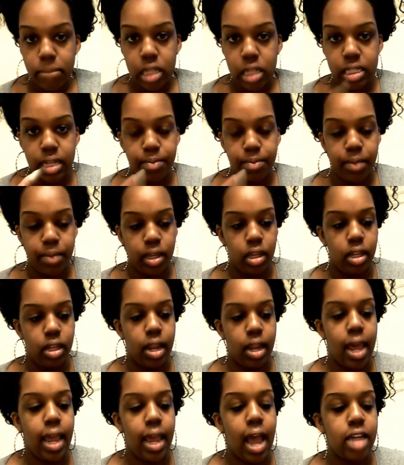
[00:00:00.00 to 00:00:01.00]
to me.
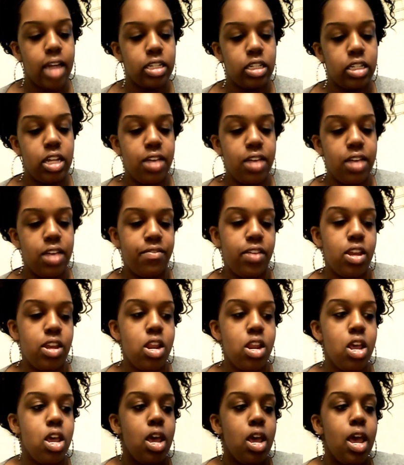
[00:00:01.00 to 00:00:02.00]
Like, I just love it.
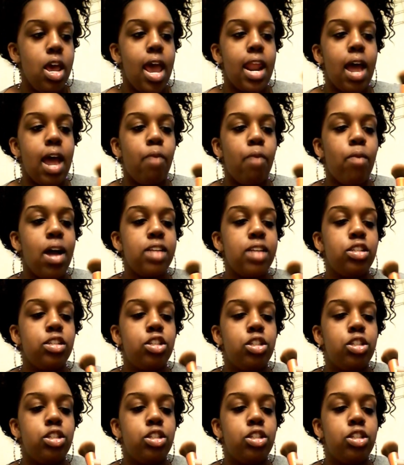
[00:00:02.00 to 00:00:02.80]
And I watched